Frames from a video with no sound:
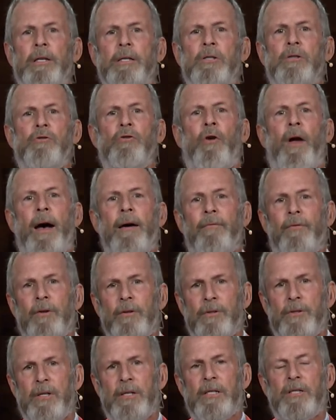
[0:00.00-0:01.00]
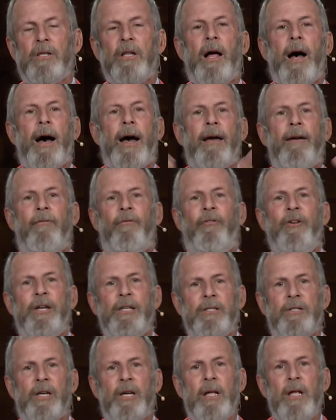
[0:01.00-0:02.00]
and his travels and his life and
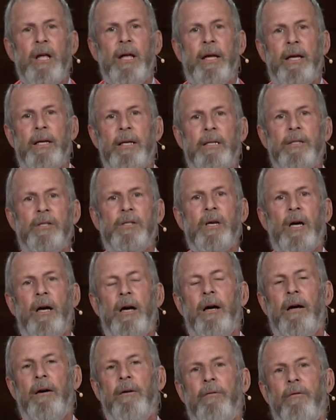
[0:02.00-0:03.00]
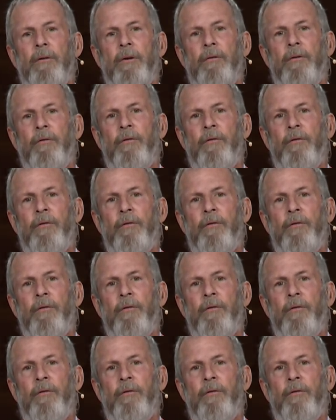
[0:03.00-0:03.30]
his, his uh,